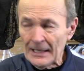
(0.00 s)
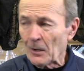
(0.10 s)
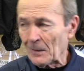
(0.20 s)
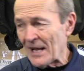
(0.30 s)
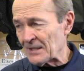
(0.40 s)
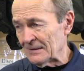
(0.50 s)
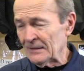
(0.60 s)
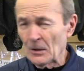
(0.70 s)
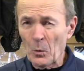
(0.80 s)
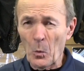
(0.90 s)

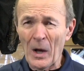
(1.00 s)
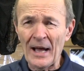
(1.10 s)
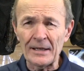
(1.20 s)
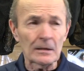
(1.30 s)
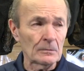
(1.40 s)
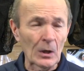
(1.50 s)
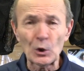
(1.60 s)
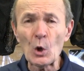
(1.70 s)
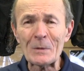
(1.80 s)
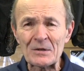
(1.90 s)
Why? Well,
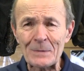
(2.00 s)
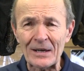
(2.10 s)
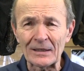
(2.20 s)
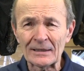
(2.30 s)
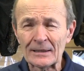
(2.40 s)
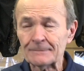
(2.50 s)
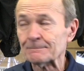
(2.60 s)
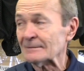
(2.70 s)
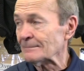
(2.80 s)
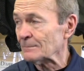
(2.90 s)
aluminum's better.
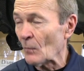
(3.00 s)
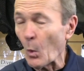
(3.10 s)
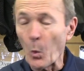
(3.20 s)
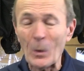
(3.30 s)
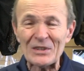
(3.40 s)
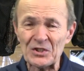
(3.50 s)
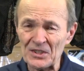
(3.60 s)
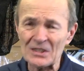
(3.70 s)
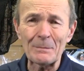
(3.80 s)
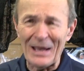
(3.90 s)
Which
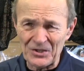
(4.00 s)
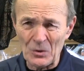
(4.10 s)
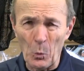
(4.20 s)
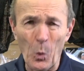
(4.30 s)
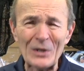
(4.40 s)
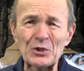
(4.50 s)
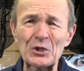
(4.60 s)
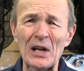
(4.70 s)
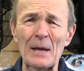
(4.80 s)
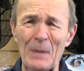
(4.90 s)
is the best? What
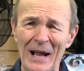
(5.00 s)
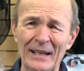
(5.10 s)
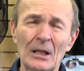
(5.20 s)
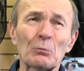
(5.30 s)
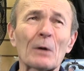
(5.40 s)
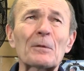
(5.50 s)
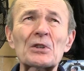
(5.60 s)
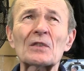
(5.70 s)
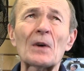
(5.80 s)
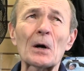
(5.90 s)
should I buy? Well,
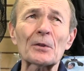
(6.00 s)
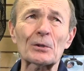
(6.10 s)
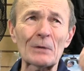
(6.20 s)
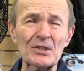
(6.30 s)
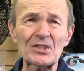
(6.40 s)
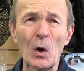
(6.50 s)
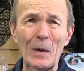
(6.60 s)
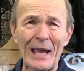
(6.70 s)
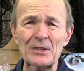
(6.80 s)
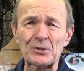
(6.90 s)
first of all, there is no
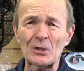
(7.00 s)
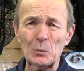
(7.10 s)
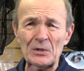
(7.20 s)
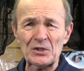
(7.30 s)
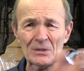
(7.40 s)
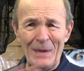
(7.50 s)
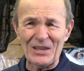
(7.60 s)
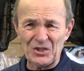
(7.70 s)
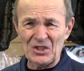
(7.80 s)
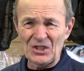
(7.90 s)
answer to which is
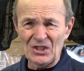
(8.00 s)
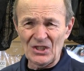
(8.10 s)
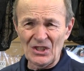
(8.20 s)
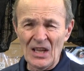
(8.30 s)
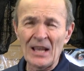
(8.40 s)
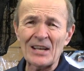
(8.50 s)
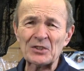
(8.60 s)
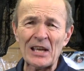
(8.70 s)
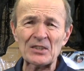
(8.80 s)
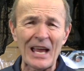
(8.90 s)
best. I
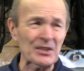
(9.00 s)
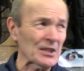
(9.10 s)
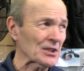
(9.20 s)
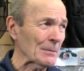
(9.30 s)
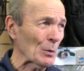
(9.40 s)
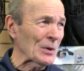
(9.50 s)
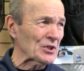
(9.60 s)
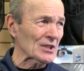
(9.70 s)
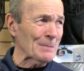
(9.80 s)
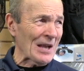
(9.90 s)
say, asking somebody,
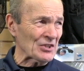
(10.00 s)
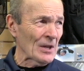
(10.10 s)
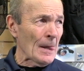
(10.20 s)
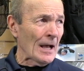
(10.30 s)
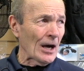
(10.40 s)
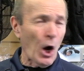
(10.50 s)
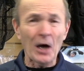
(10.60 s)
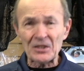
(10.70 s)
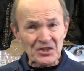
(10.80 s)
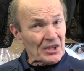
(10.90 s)
which is best, a
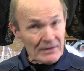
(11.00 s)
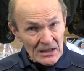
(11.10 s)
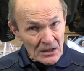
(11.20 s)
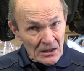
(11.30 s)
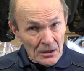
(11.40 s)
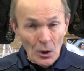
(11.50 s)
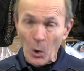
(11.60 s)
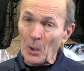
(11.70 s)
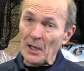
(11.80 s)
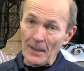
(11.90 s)
Honda Civic
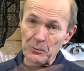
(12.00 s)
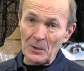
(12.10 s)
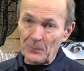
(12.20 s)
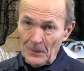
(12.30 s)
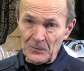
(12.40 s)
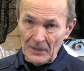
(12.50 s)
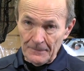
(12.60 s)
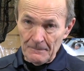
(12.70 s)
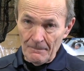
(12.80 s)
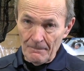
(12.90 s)
or an F-150?
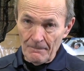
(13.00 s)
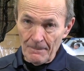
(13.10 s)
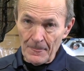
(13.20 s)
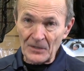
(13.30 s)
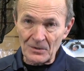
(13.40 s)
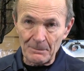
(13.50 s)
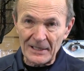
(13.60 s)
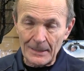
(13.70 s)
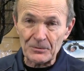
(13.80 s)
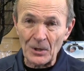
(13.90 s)
It's a
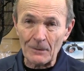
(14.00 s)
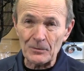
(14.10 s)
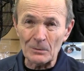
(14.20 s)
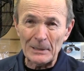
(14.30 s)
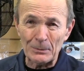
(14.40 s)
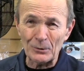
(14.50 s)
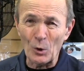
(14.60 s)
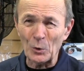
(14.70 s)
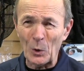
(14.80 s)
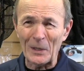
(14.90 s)
pickup truck for you people that
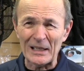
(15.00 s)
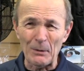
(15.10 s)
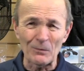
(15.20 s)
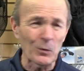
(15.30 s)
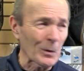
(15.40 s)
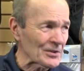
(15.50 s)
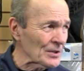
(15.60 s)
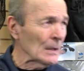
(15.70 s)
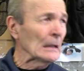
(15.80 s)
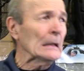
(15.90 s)
don't know anything about Fords.